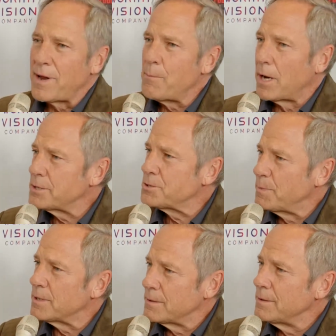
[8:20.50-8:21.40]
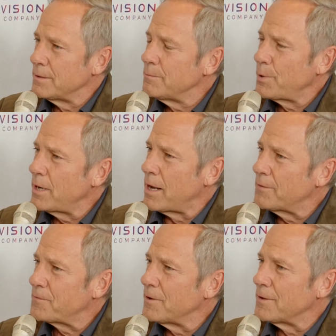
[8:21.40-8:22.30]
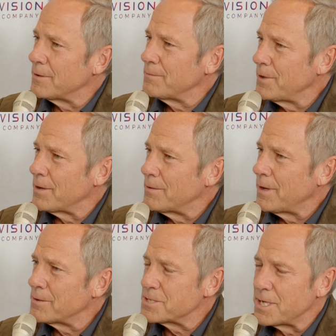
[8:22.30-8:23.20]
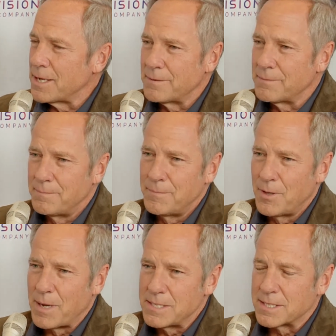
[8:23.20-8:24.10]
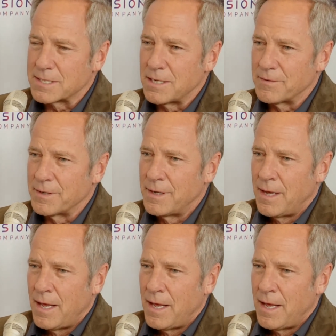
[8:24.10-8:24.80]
much, but enough to, understand the basics of it.